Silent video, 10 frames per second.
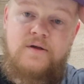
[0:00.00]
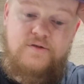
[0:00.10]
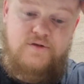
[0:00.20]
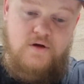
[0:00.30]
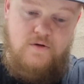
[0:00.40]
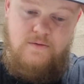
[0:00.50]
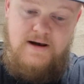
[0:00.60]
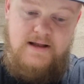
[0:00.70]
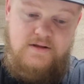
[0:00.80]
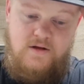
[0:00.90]
So I'm
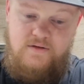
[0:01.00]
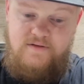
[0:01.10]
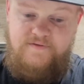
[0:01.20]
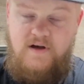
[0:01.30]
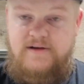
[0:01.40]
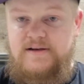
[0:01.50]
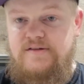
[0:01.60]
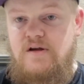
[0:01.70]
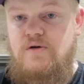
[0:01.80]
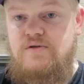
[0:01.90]
glad those are finally
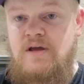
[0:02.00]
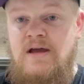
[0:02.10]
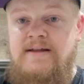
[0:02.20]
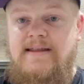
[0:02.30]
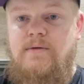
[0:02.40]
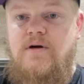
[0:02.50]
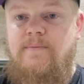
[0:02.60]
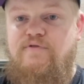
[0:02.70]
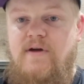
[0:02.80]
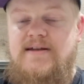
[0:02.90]
sold. They were
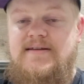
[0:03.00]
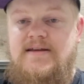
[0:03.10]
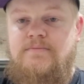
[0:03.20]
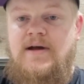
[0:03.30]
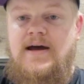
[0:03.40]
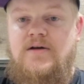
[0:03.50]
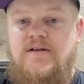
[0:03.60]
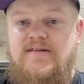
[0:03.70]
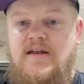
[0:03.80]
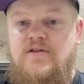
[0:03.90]
up for £18.
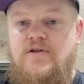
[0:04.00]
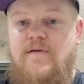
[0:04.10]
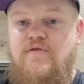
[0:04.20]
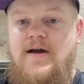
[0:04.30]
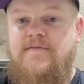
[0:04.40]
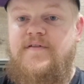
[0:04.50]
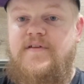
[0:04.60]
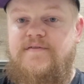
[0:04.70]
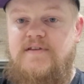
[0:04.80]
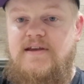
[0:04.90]
I sent an offer out for
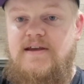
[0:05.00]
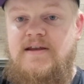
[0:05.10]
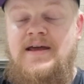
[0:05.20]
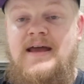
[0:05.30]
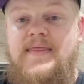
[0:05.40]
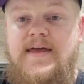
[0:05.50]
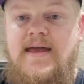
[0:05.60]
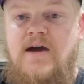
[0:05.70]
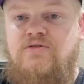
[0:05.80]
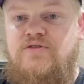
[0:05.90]
15. They
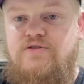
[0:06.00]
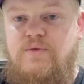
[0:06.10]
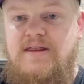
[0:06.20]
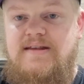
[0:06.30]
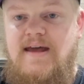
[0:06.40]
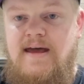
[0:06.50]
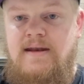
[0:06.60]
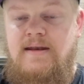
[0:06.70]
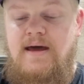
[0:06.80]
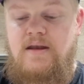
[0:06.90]
countered with
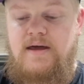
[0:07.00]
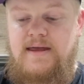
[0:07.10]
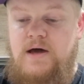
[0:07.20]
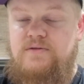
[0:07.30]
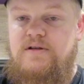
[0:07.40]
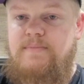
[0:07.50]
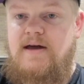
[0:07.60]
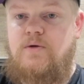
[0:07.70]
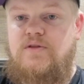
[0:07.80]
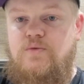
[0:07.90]
10, and I countered
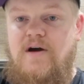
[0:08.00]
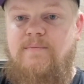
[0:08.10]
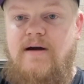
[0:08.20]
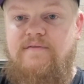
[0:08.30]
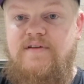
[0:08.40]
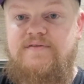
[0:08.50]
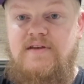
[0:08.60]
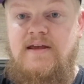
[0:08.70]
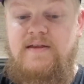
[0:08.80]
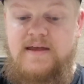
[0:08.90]
back with
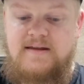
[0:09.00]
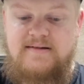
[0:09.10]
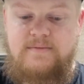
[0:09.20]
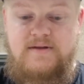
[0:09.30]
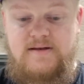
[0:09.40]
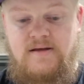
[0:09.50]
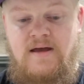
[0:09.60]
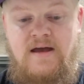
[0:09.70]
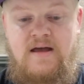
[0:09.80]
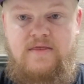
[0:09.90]
£12.50, and they accepted.
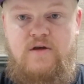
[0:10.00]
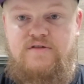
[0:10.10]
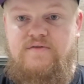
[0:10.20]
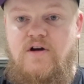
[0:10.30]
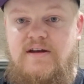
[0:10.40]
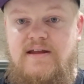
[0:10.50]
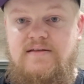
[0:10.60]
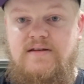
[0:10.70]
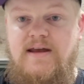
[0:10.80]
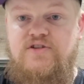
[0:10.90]
Those have gone
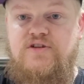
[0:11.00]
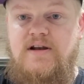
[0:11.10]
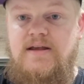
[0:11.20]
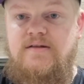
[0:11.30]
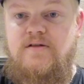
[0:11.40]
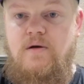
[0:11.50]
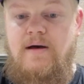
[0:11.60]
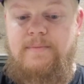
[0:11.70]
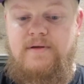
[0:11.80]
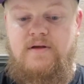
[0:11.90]
internationally, so I'm
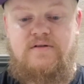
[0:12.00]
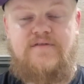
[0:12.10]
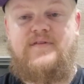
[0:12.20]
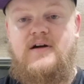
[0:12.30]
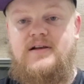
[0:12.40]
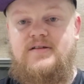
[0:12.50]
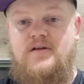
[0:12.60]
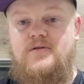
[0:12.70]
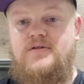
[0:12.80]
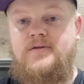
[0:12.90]
happy those are finally sold.